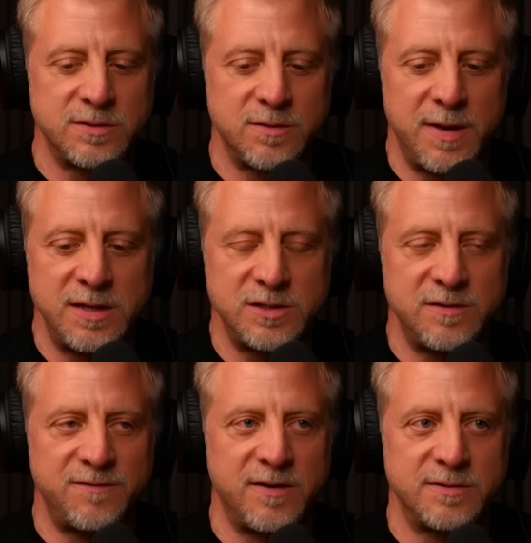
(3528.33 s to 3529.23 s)
They're pension
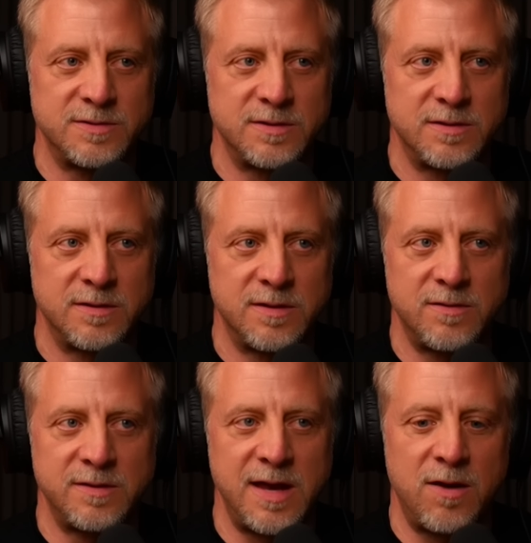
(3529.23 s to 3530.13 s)
funds. They're
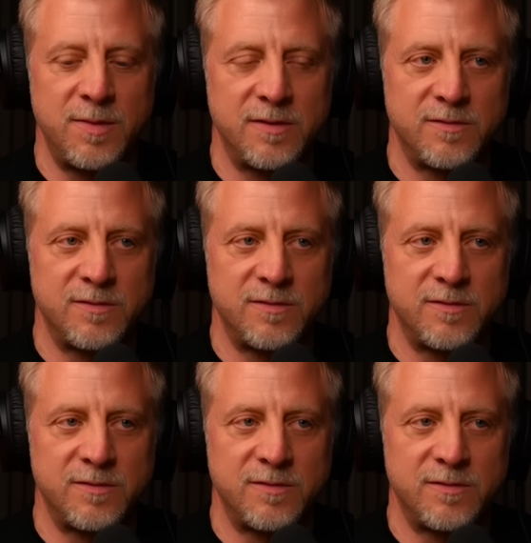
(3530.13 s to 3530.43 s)
endowments.